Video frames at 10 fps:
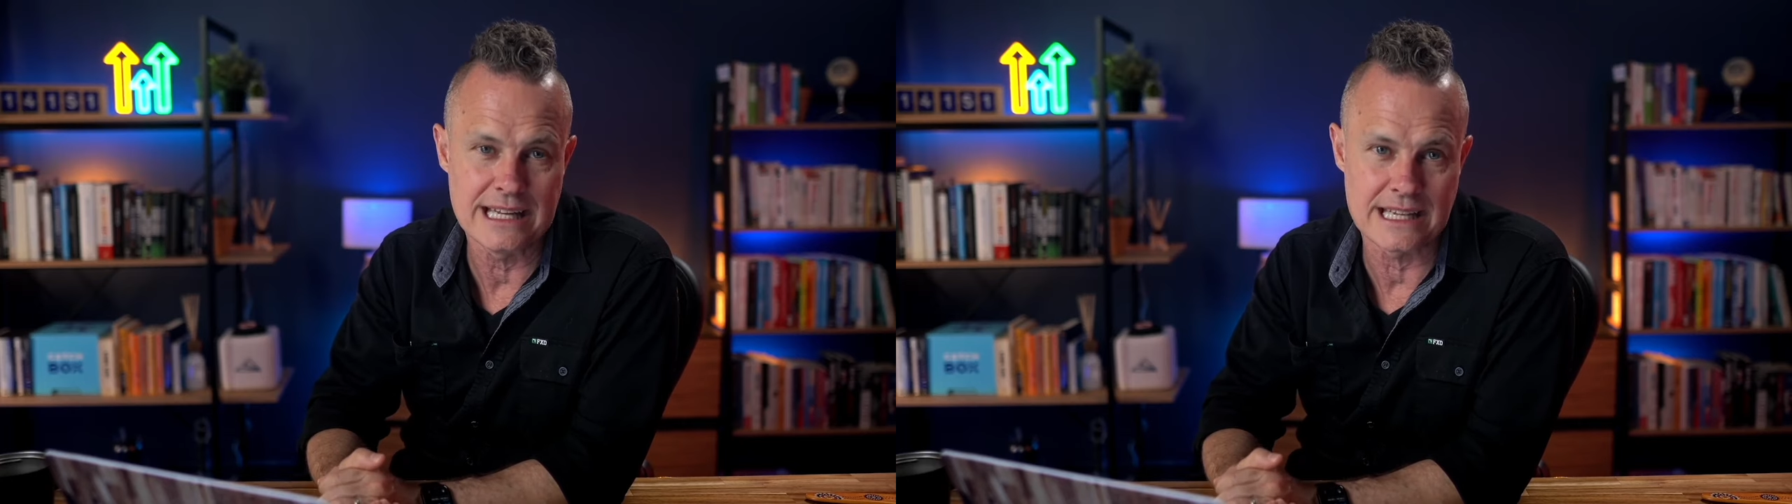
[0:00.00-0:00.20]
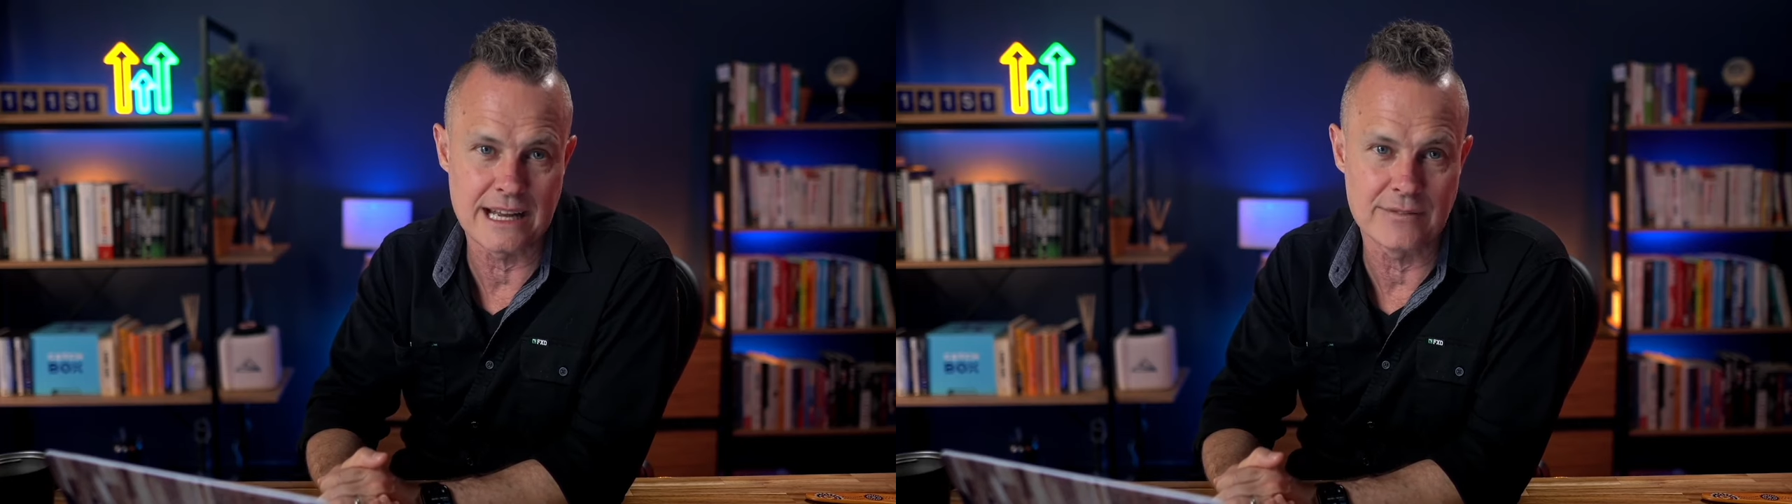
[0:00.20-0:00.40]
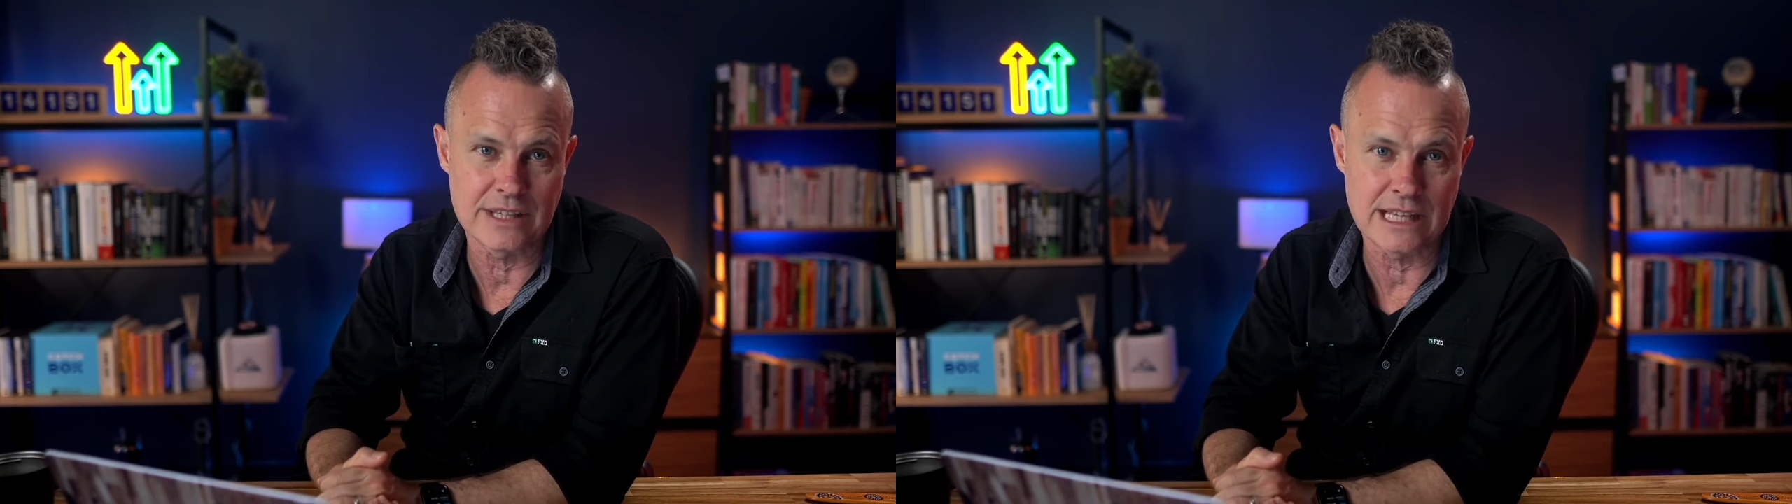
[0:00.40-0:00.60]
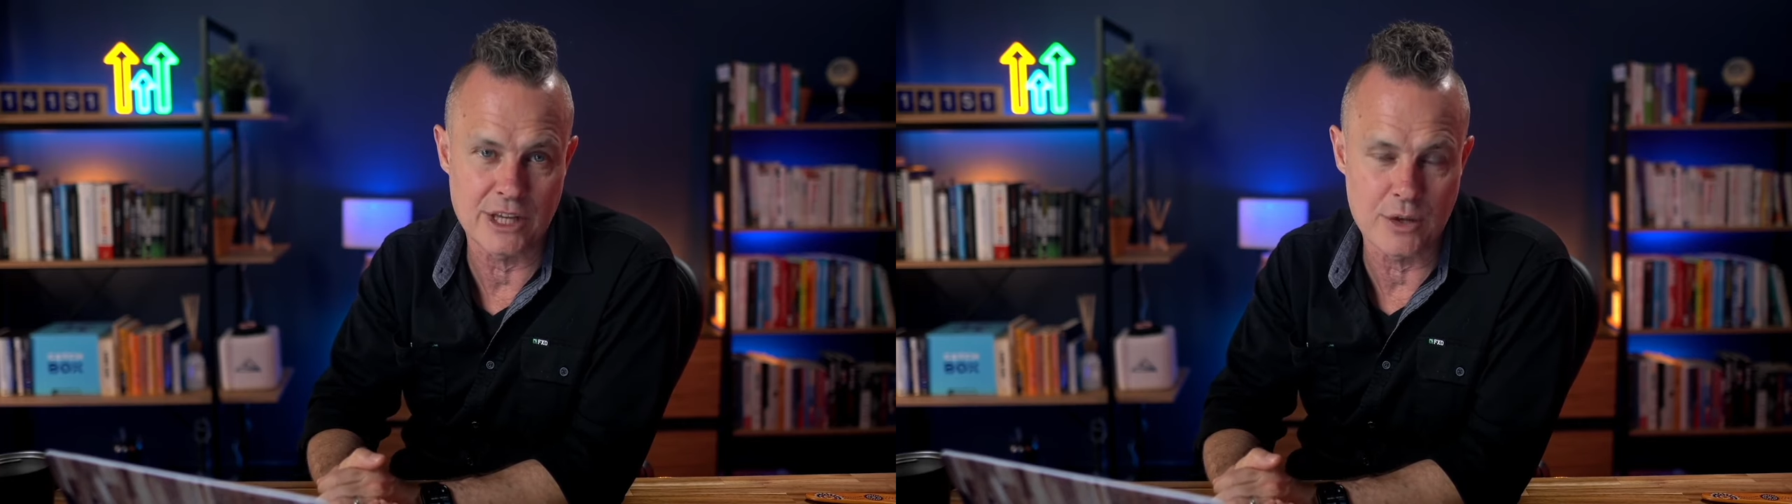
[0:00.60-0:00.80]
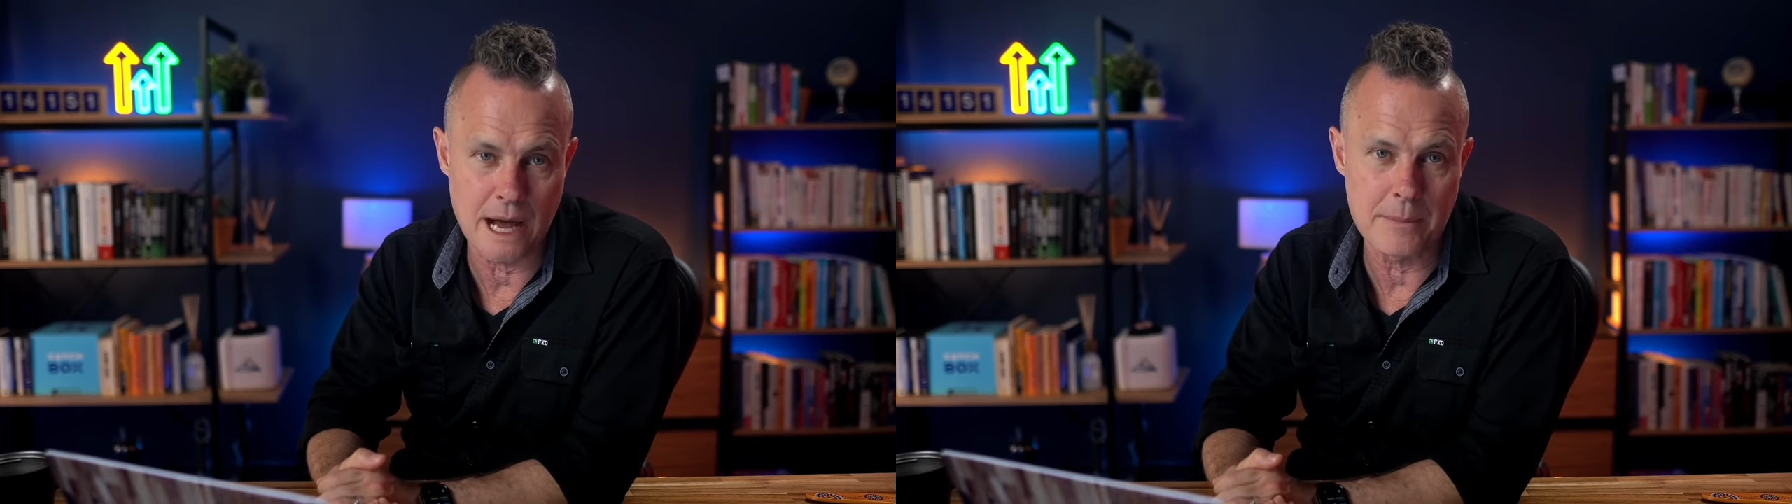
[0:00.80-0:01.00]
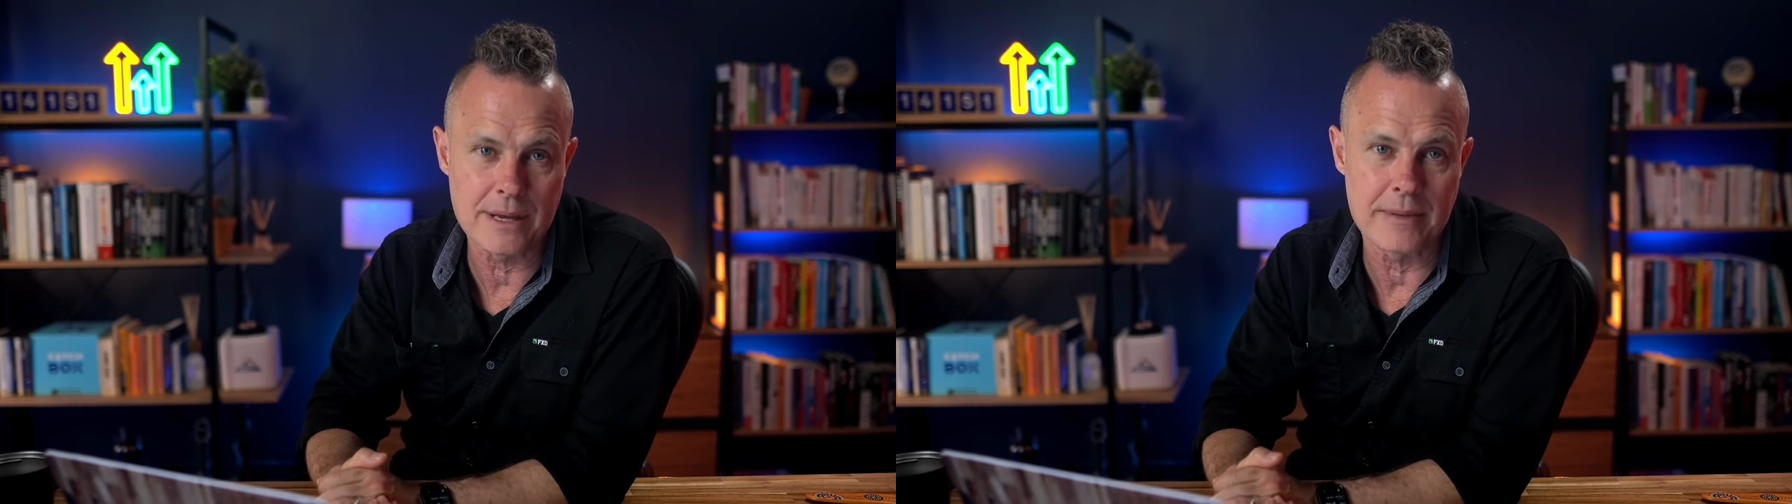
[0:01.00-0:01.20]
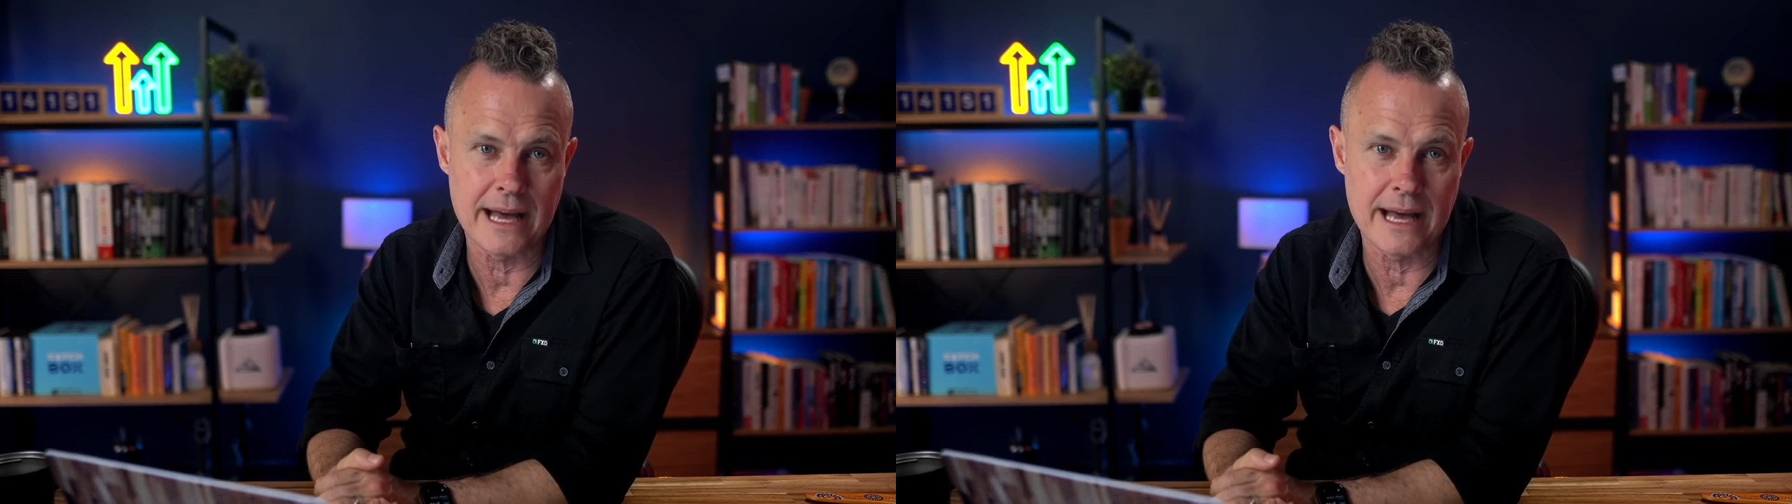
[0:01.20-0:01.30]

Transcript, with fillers: is enough to get you up and